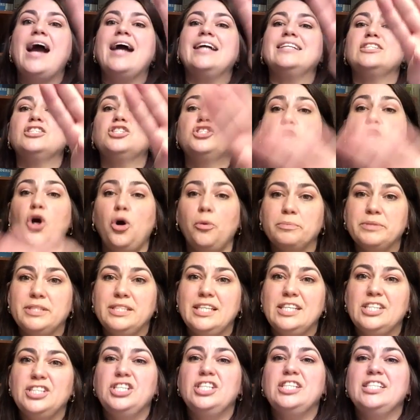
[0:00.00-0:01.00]
top
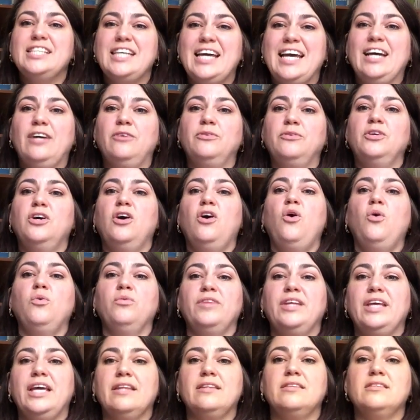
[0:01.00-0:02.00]
stitch it down on
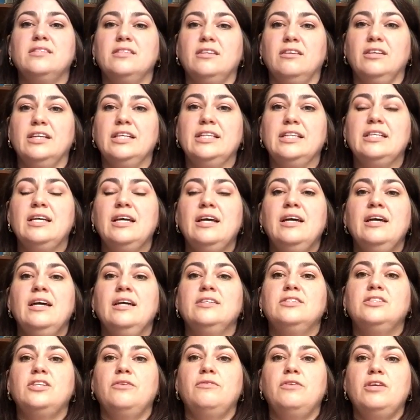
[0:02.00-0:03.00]
the other side
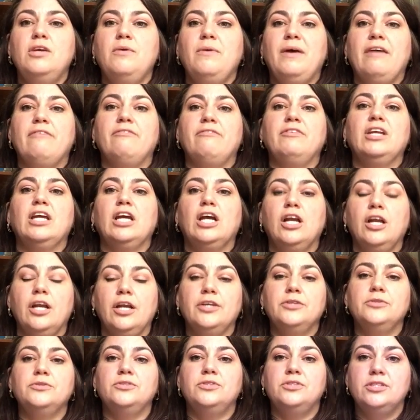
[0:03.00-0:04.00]
so that you have an
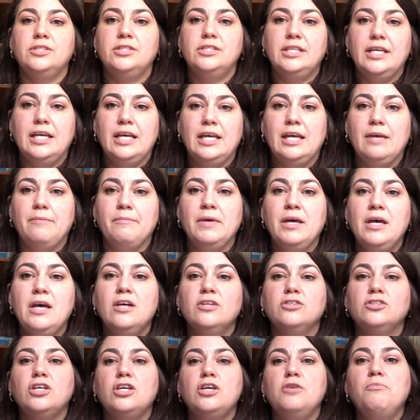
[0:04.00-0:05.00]
enclosed seam.
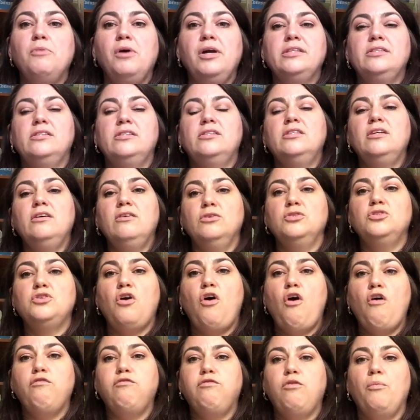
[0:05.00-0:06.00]
So you might start
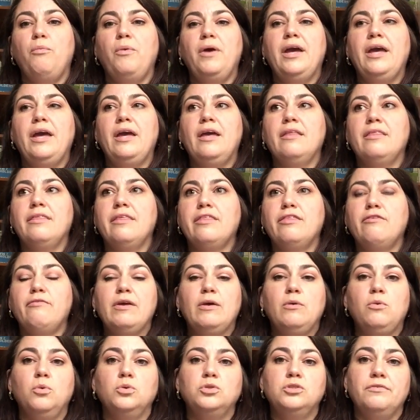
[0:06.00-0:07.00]
off with a
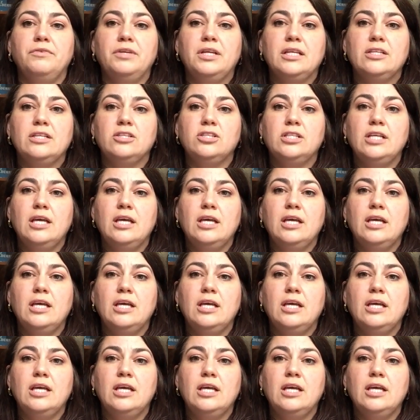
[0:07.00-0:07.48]
3/4 inch seam